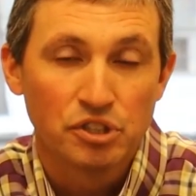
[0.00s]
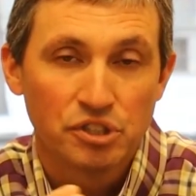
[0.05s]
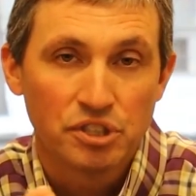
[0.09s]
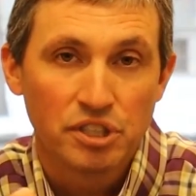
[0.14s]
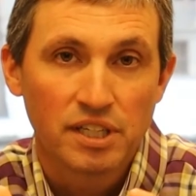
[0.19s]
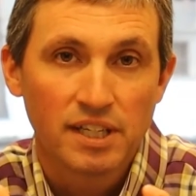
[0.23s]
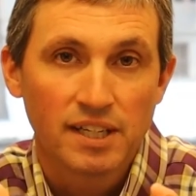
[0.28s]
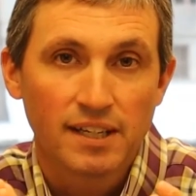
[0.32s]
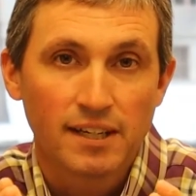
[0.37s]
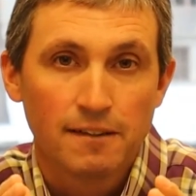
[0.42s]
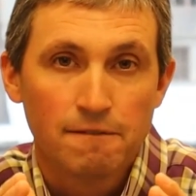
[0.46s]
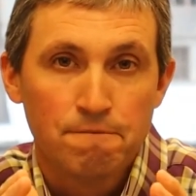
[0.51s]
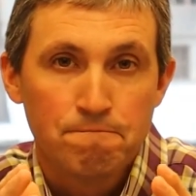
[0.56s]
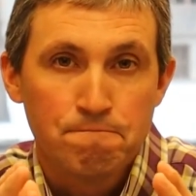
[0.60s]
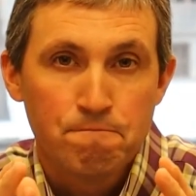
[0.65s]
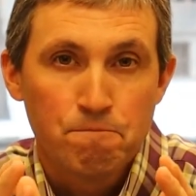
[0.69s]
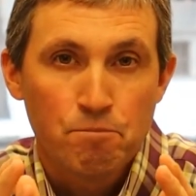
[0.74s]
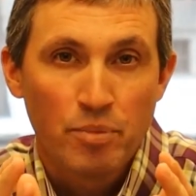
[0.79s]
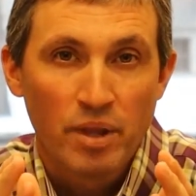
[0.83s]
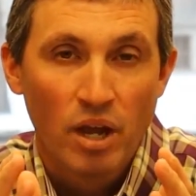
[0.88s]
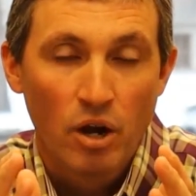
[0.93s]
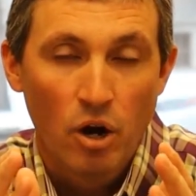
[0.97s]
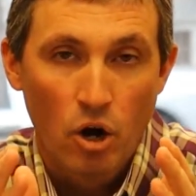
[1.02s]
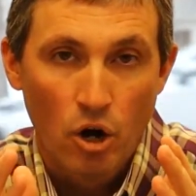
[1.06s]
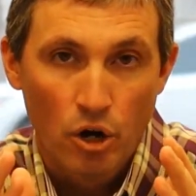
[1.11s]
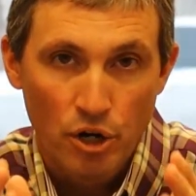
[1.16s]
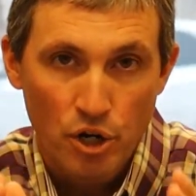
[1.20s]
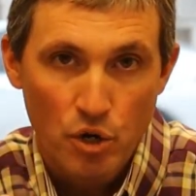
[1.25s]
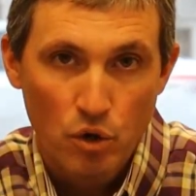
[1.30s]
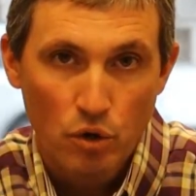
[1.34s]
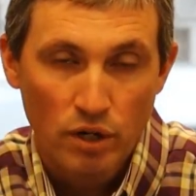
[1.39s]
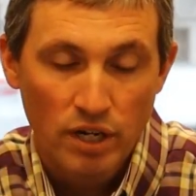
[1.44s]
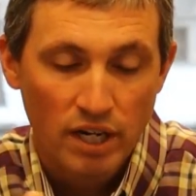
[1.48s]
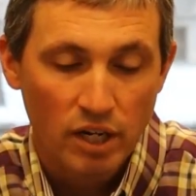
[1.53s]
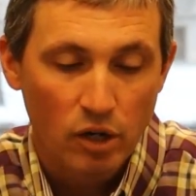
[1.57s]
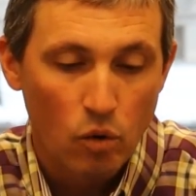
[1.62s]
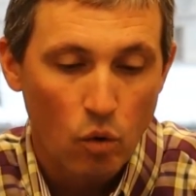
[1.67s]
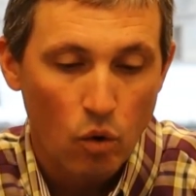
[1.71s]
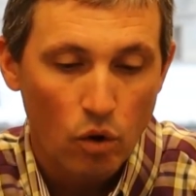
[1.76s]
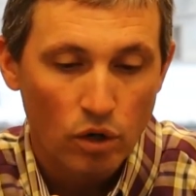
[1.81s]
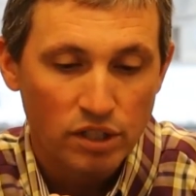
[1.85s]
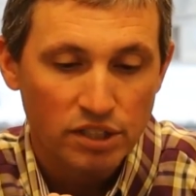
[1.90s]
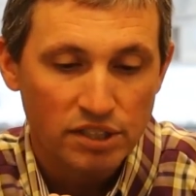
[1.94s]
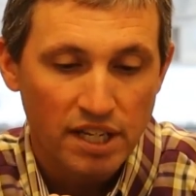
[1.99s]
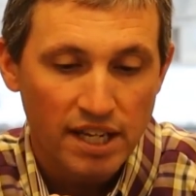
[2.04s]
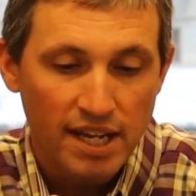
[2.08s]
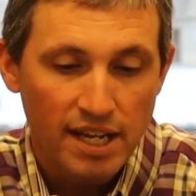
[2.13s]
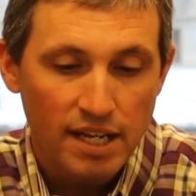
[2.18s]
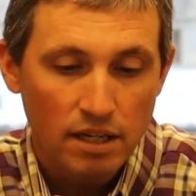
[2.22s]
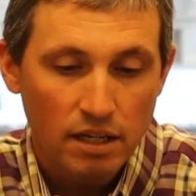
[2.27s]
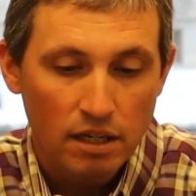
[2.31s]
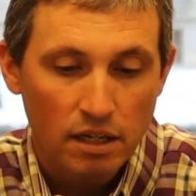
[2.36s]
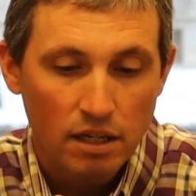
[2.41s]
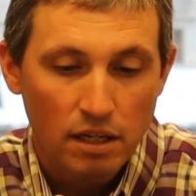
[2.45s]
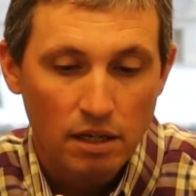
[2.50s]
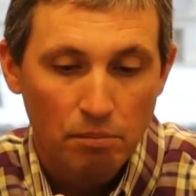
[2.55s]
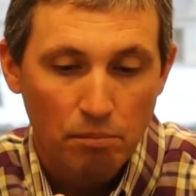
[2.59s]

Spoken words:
sick or you are in quarantine,